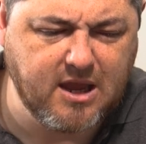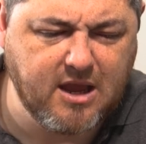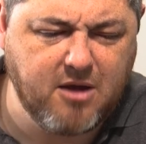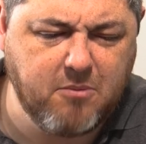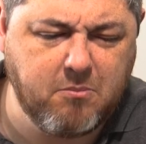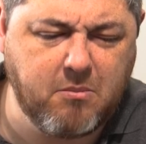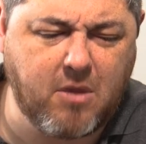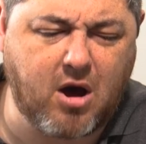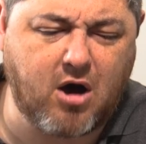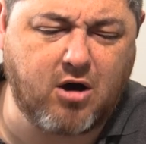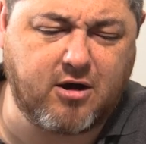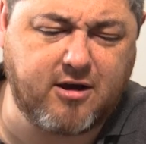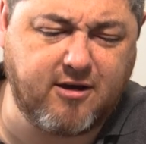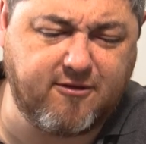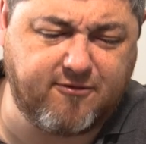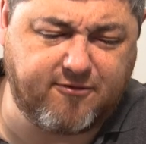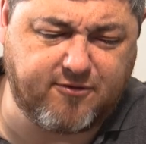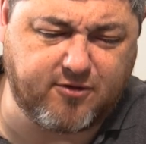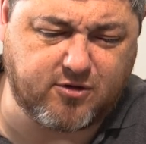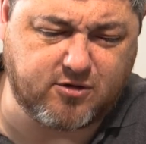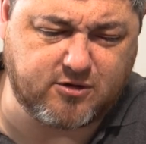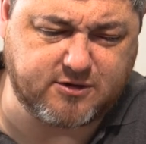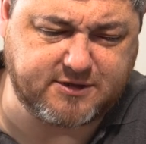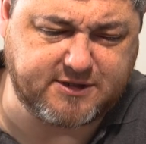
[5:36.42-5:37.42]
Market
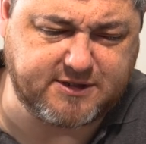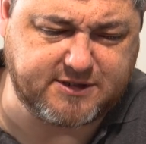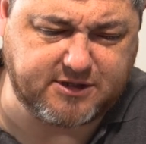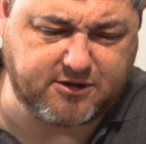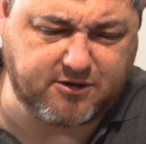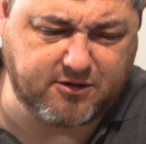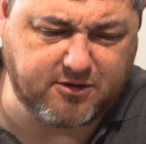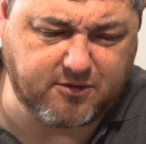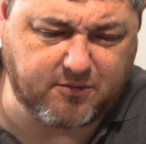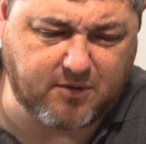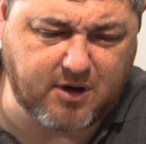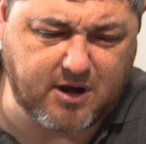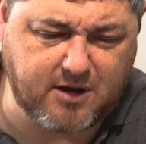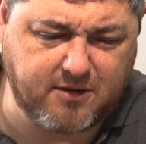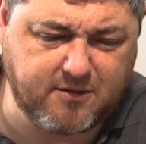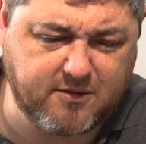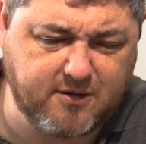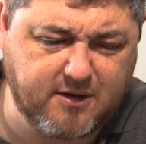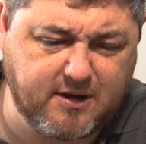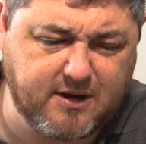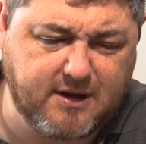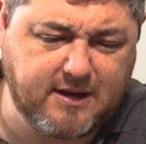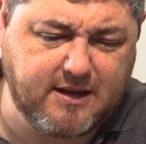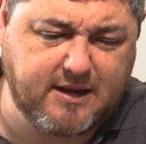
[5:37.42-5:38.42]
Force is another one.
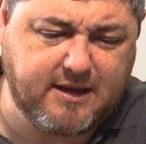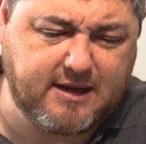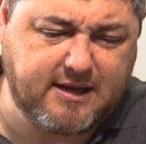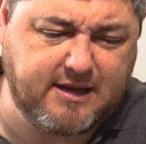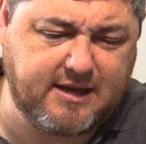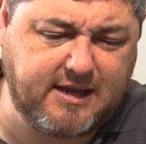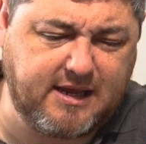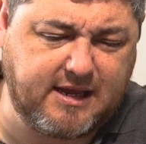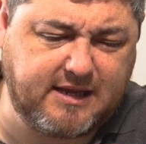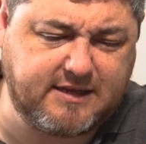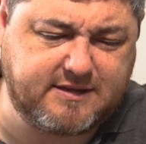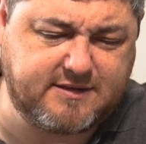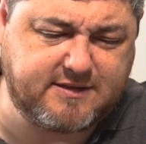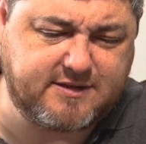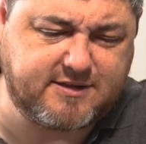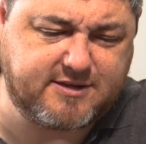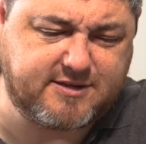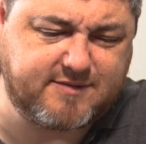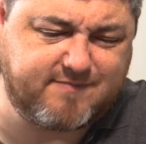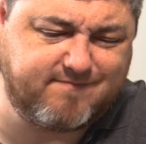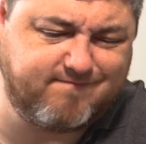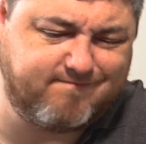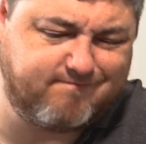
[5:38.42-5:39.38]
It's